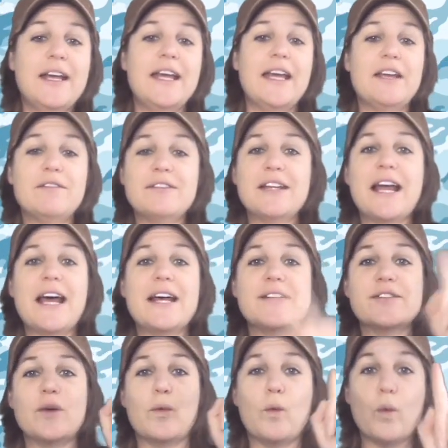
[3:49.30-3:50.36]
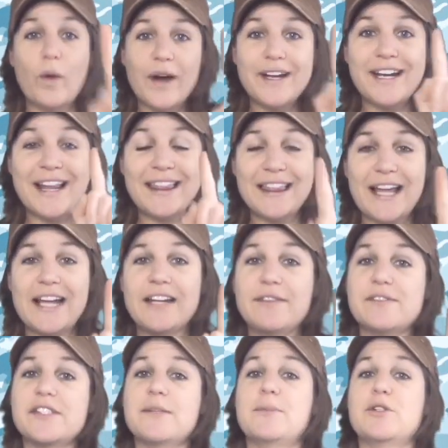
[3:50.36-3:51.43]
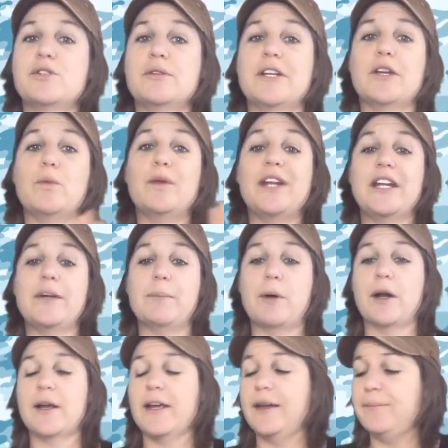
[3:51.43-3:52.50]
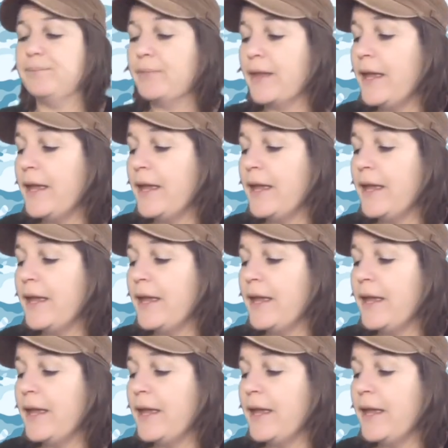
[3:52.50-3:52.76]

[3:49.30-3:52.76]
If it has one line of symmetry, we need to mark it.